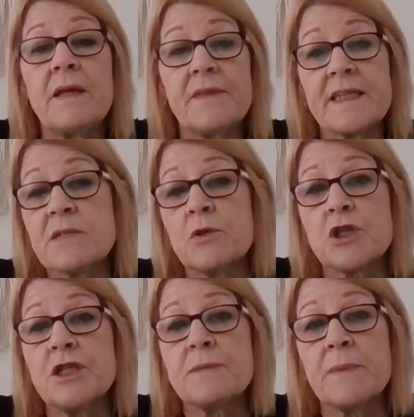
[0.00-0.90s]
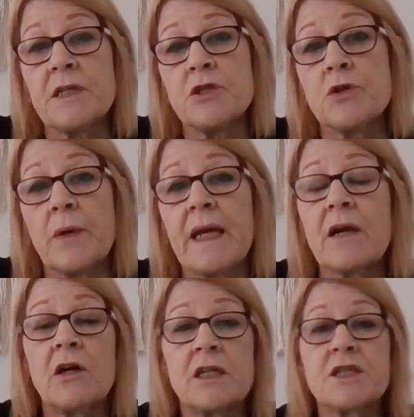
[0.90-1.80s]
That's what she's been
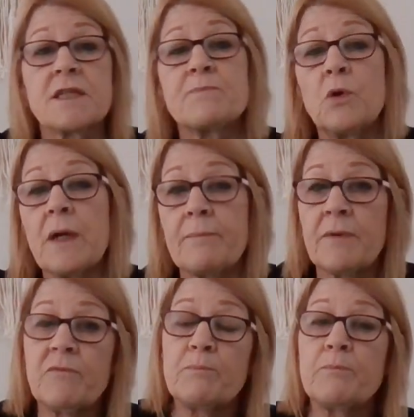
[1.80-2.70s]
doing. I just put up